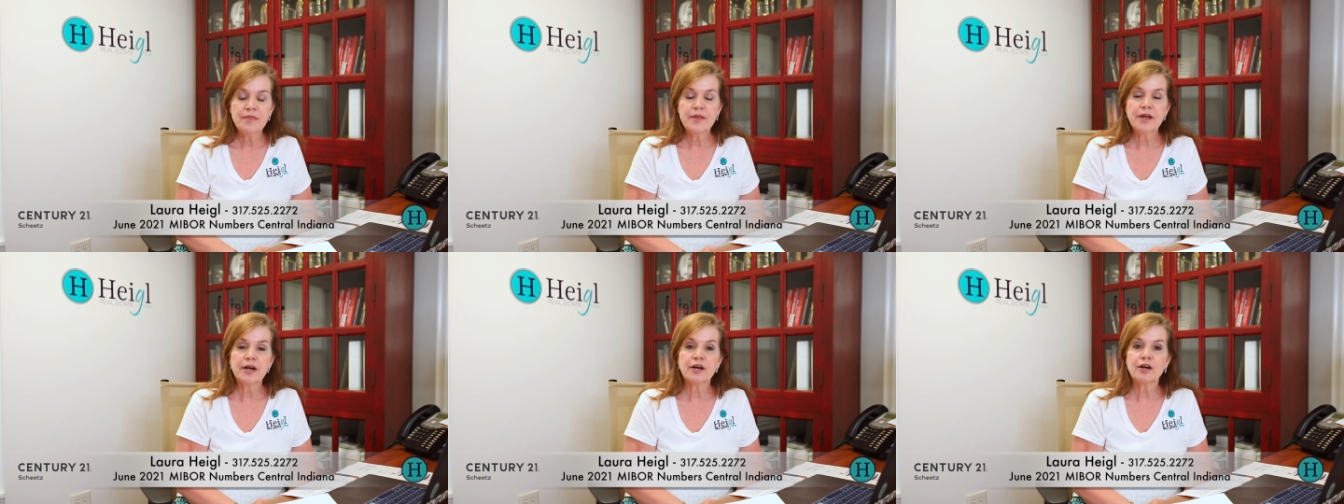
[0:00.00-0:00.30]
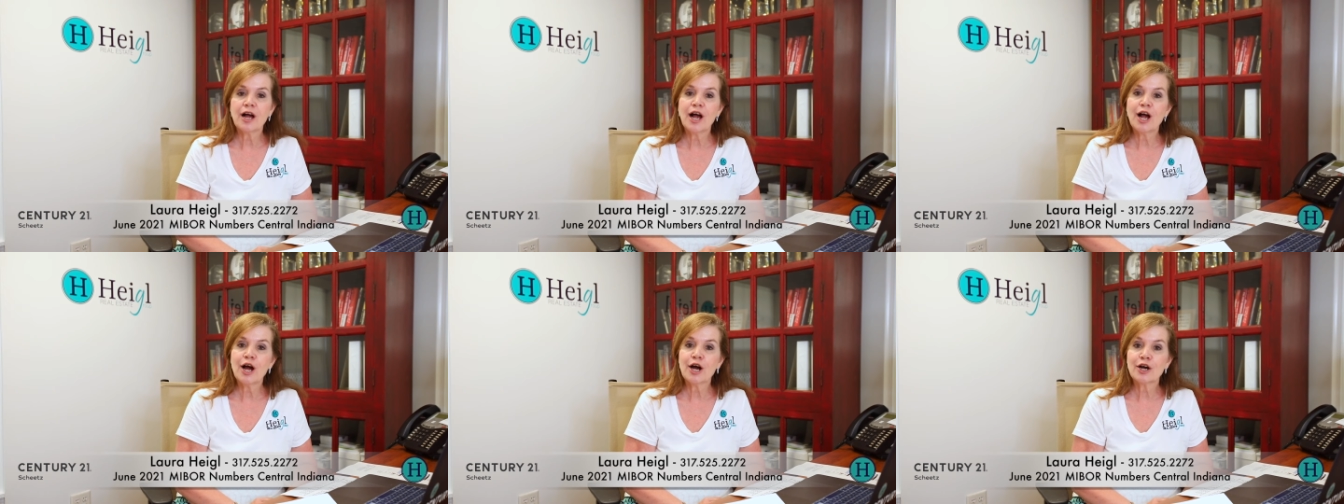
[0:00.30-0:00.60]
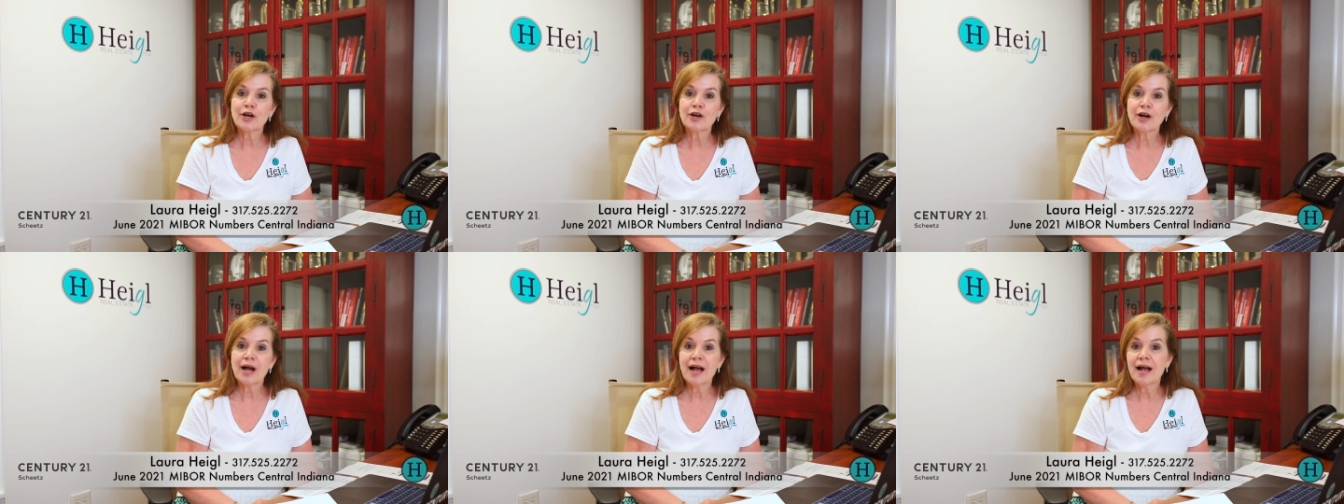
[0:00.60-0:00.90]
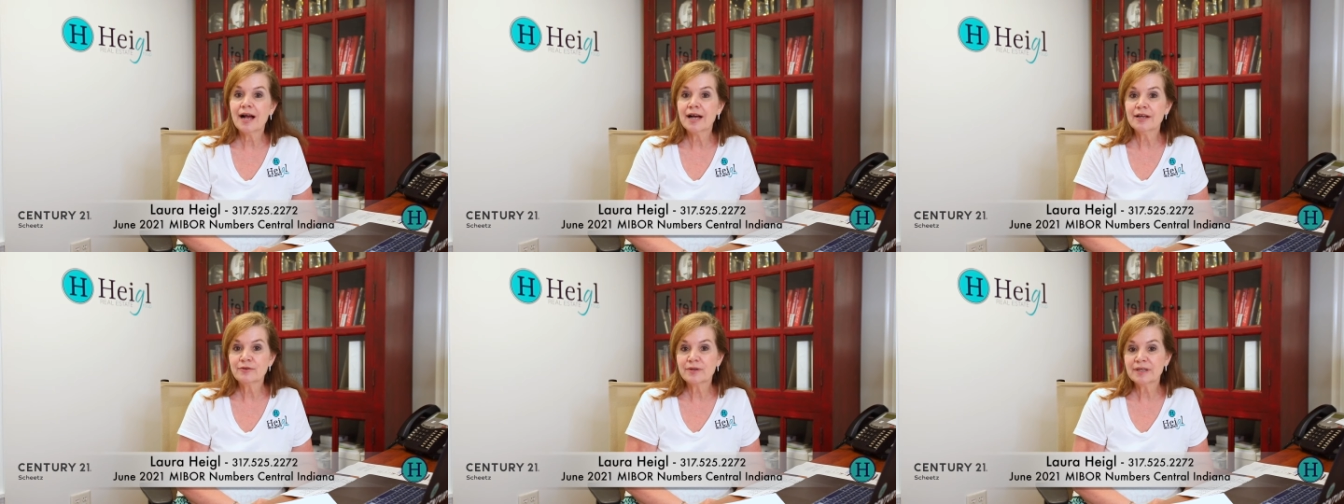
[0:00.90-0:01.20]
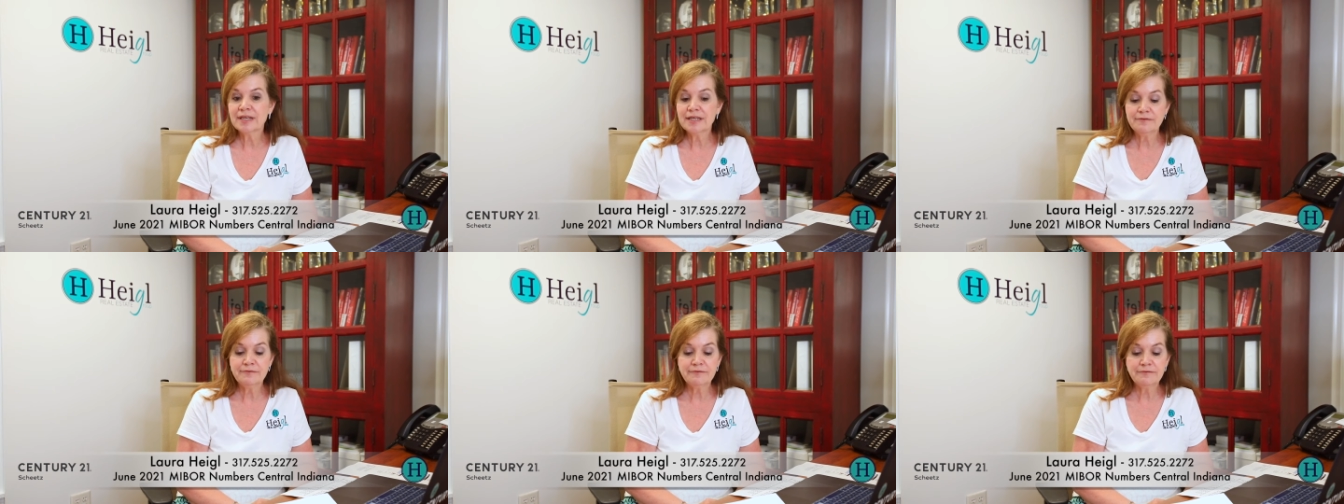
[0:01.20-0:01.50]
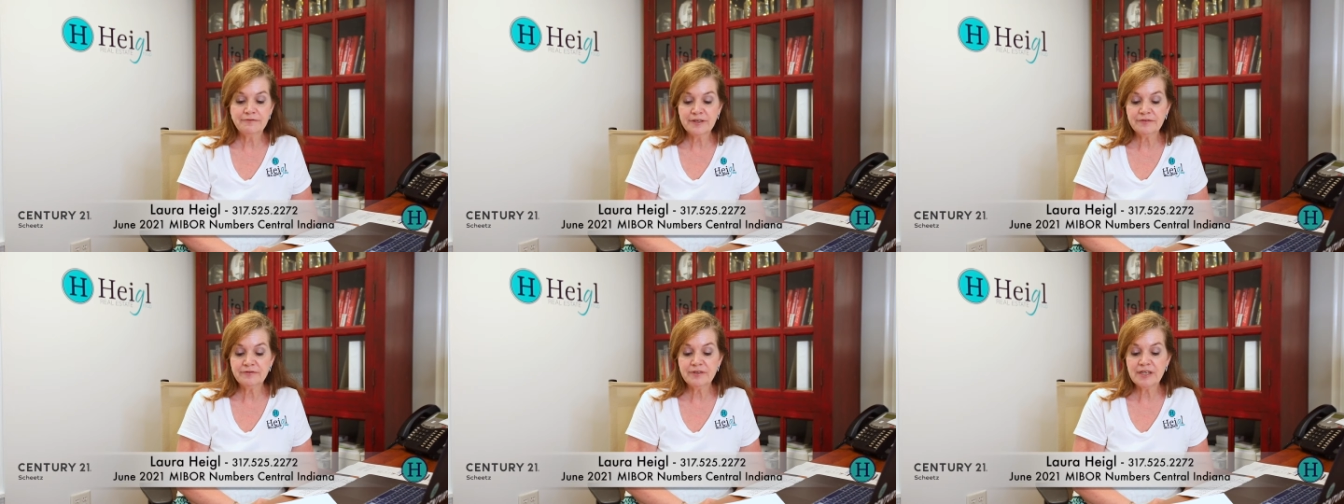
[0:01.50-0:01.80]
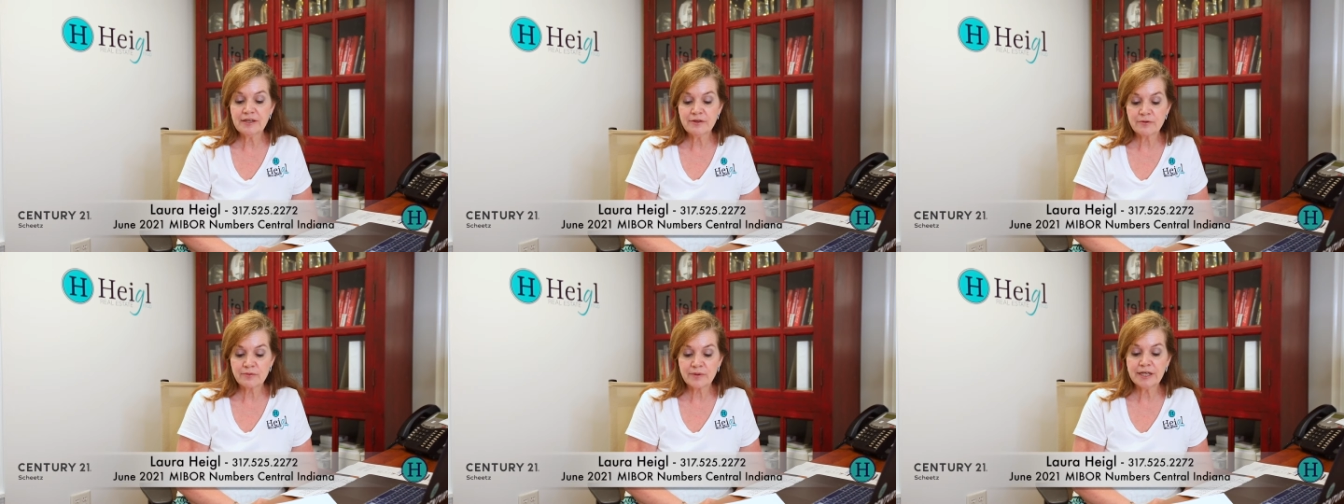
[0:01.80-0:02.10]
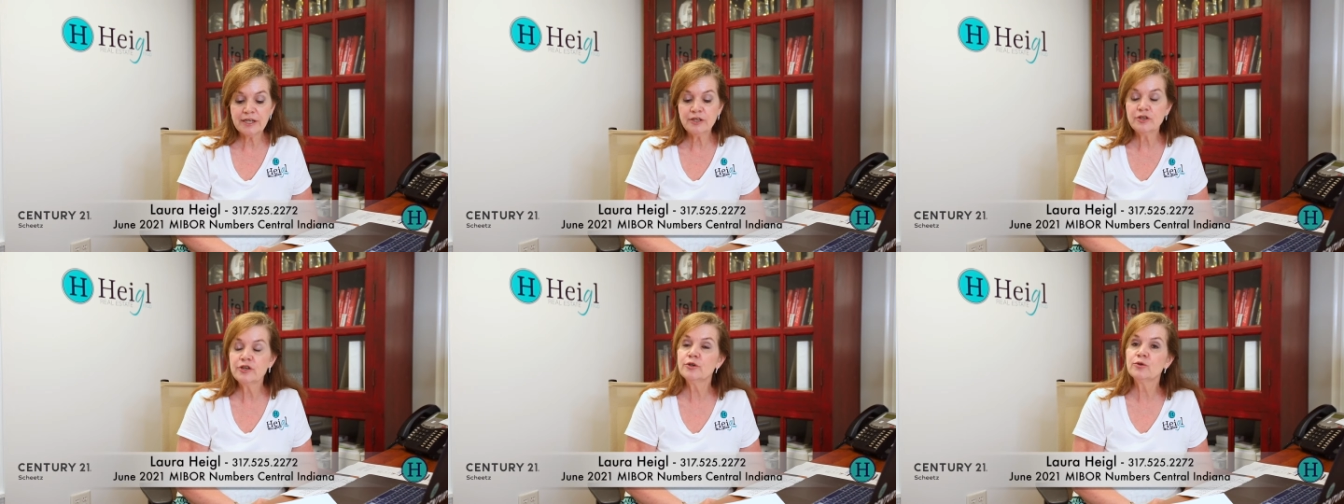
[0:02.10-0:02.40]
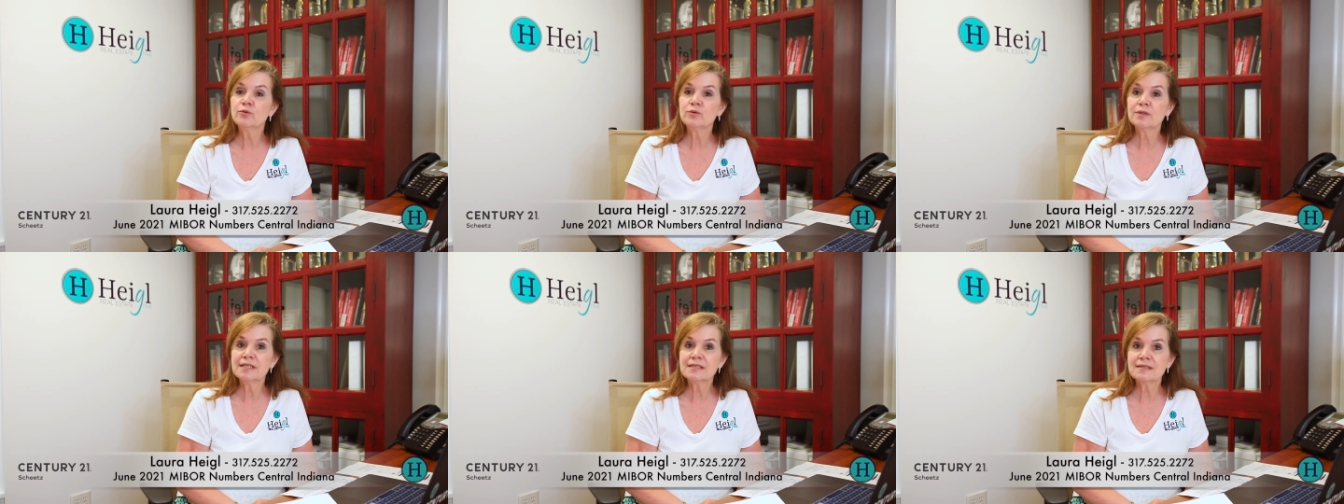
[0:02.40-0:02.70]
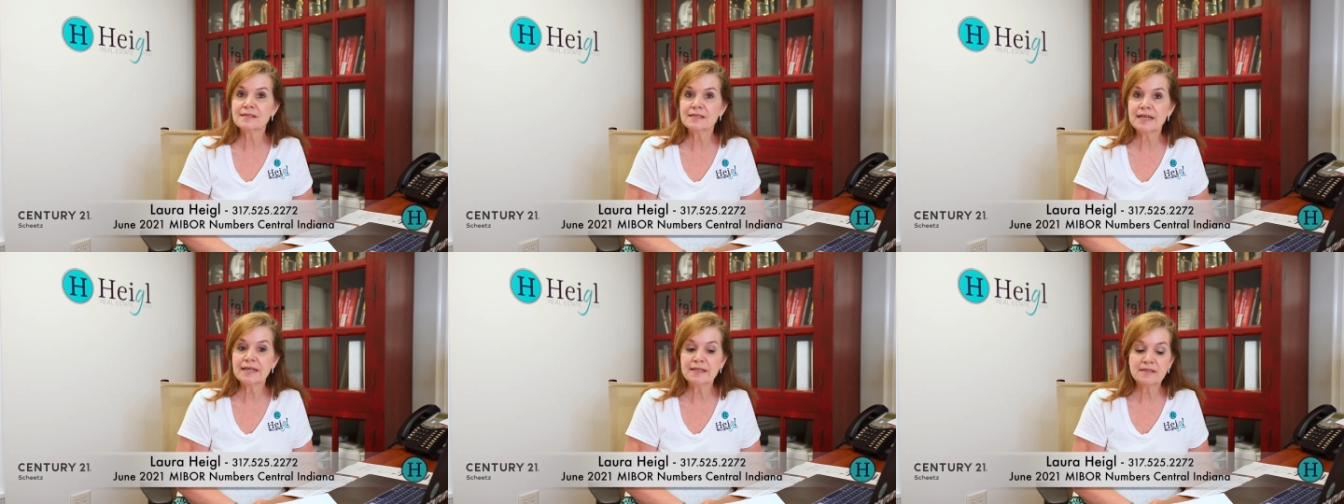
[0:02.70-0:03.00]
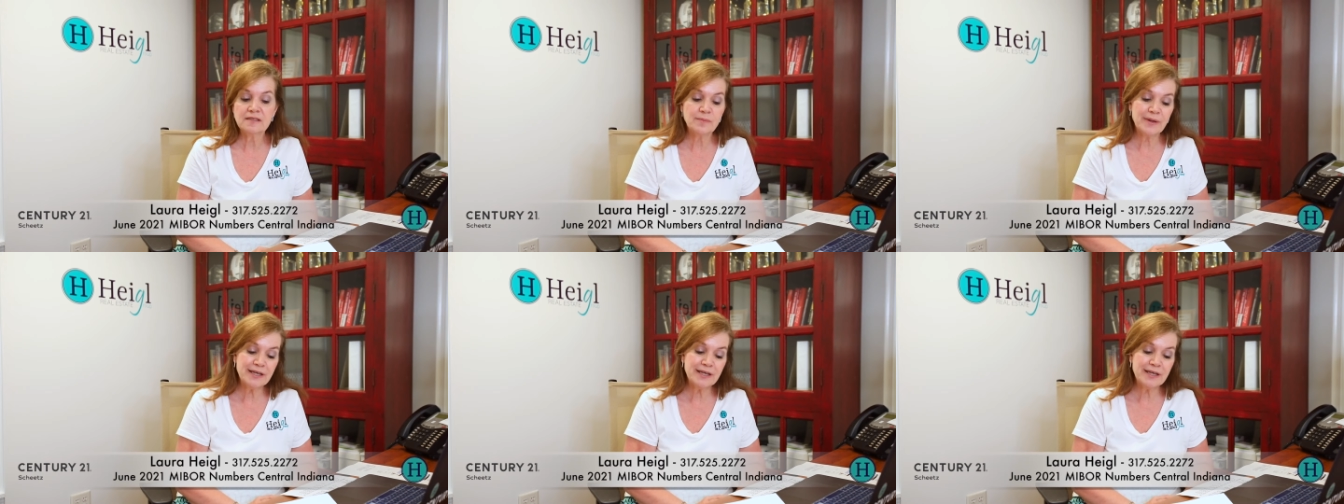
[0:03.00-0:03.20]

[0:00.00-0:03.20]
There are 153 new listings,